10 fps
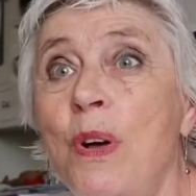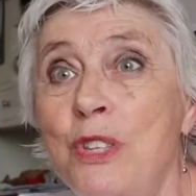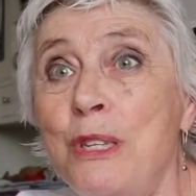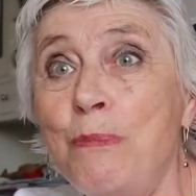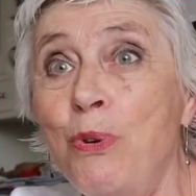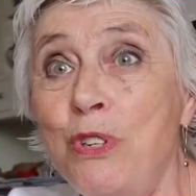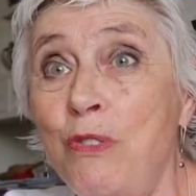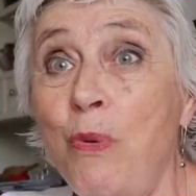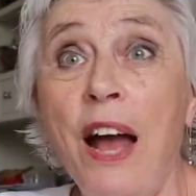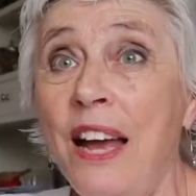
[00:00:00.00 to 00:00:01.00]
and
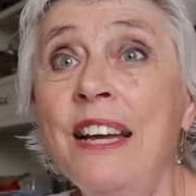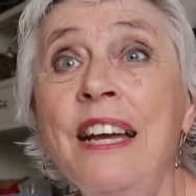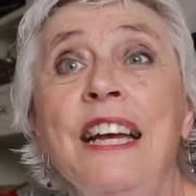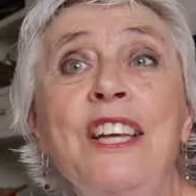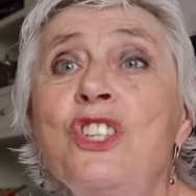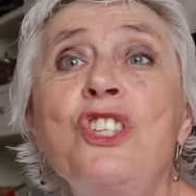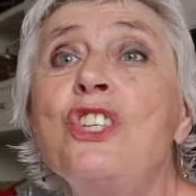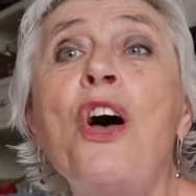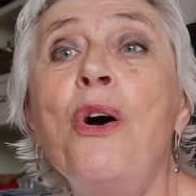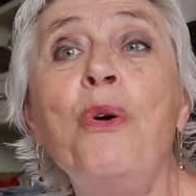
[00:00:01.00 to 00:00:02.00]
supportive way is
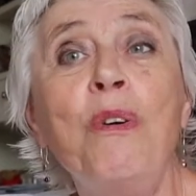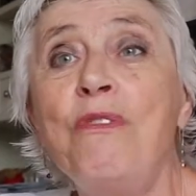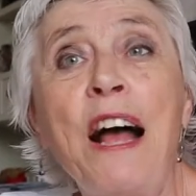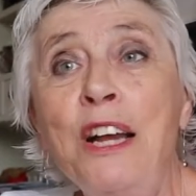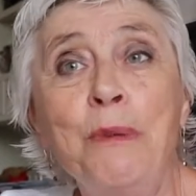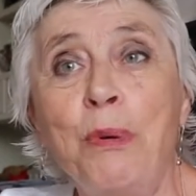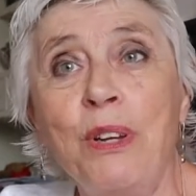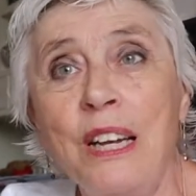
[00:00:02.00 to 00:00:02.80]
so valuable,